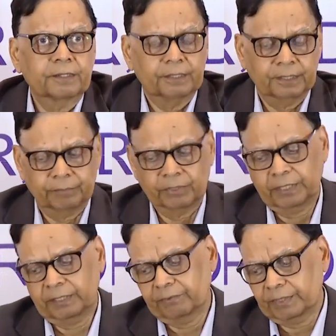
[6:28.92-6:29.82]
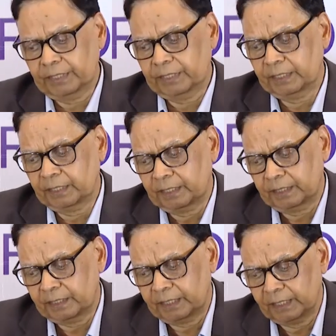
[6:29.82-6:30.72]
in the morning with
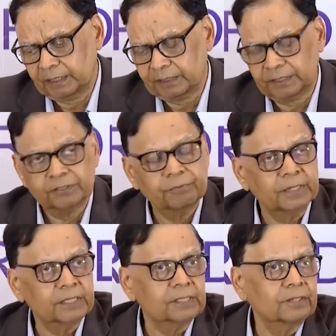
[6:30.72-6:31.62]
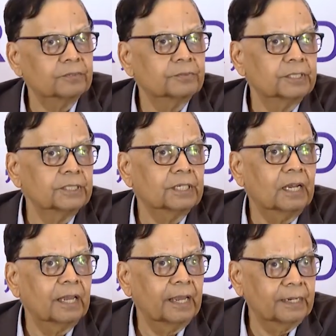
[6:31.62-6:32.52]
the Chief Minister of
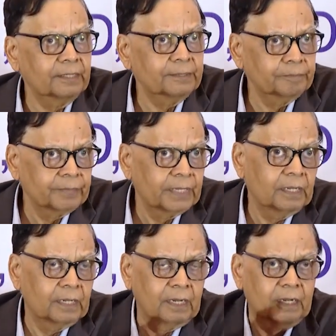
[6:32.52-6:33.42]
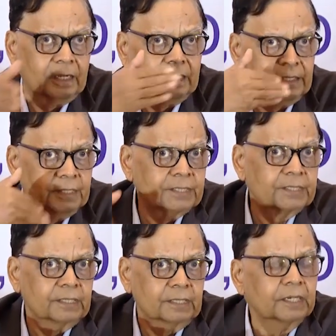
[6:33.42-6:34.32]
Odisha and
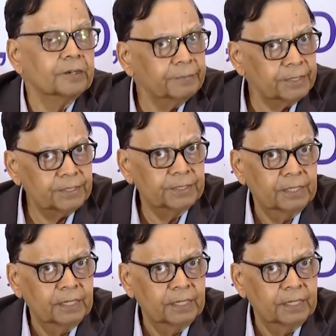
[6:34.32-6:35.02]
his government.